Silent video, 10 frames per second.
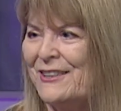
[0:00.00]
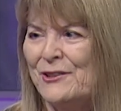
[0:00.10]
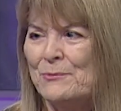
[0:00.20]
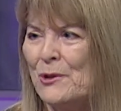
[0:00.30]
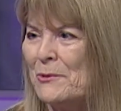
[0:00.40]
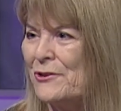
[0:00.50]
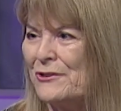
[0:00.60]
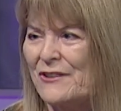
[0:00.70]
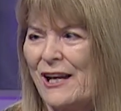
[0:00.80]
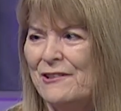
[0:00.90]
their mobile,
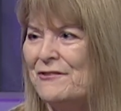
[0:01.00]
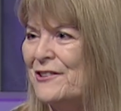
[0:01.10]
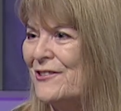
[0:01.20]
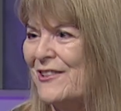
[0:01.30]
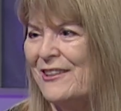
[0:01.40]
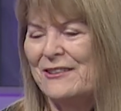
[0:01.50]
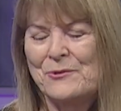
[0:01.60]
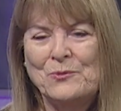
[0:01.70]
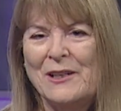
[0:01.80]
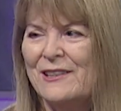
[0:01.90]
their iPhones, and
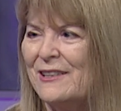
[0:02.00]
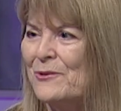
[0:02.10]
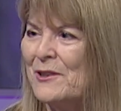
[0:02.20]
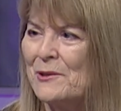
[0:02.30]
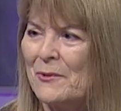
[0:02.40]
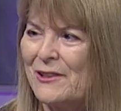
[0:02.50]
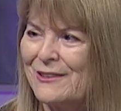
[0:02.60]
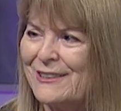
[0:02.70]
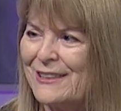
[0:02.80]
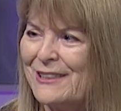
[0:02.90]
it's right sure. there with them all the
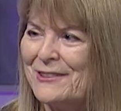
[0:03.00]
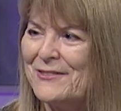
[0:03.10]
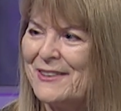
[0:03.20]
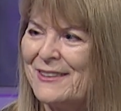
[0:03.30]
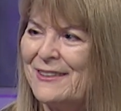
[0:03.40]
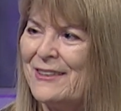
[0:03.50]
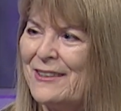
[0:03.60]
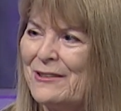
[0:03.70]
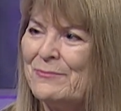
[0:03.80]
time. Yeah, it's hard